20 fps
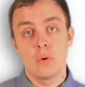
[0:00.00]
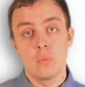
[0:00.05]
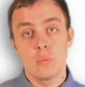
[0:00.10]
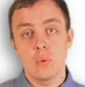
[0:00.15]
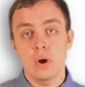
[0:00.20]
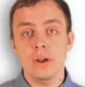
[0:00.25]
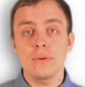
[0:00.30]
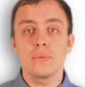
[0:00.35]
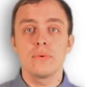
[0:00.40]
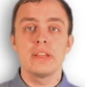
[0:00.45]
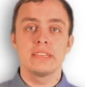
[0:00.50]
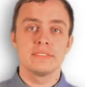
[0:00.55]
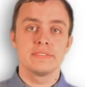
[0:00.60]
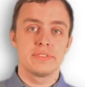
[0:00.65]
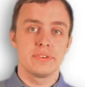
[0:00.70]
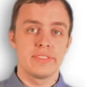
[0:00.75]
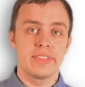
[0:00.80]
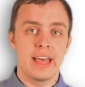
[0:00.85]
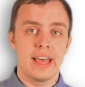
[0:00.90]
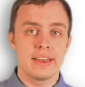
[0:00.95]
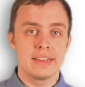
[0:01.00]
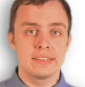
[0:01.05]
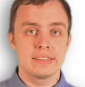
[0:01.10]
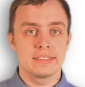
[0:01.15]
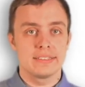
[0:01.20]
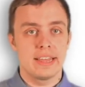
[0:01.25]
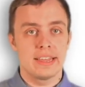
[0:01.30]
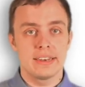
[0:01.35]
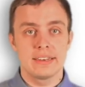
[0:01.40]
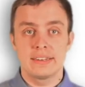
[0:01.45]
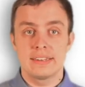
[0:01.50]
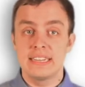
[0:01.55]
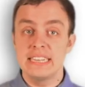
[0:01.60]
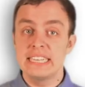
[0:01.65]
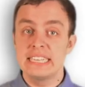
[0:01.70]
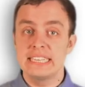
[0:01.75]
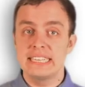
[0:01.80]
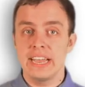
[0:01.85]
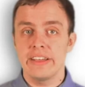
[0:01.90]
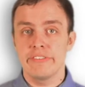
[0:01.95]
One reason for that is that
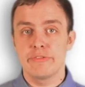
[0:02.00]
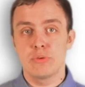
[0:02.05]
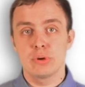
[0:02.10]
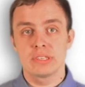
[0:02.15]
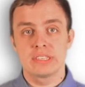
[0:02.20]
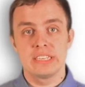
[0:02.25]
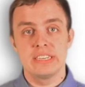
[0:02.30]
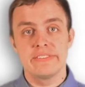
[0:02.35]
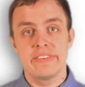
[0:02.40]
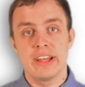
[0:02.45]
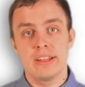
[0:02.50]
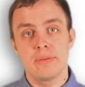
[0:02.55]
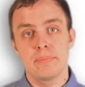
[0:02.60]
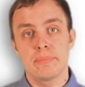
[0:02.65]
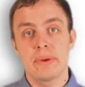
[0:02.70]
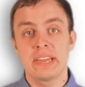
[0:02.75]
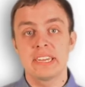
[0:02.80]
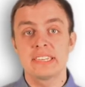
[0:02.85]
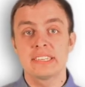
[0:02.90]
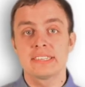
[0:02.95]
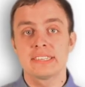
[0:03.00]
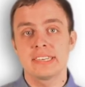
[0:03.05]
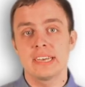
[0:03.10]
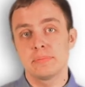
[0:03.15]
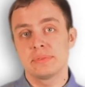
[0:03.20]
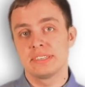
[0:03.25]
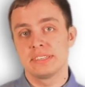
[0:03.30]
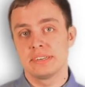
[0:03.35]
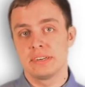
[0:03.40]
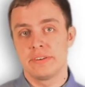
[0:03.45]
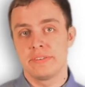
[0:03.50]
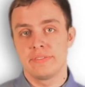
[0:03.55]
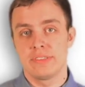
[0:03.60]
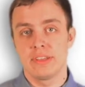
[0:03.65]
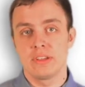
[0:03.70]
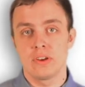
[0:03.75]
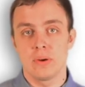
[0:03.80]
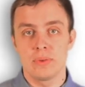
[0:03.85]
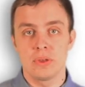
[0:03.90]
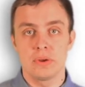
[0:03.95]
TCF was developed by a subset of
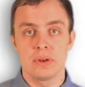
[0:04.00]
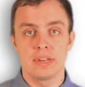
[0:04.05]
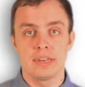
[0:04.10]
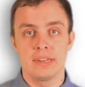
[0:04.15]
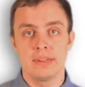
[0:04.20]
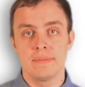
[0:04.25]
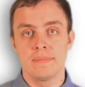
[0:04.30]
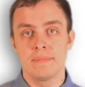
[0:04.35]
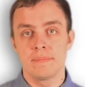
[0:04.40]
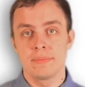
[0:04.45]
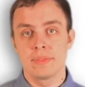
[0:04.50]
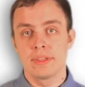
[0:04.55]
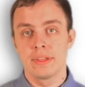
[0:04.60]
the community.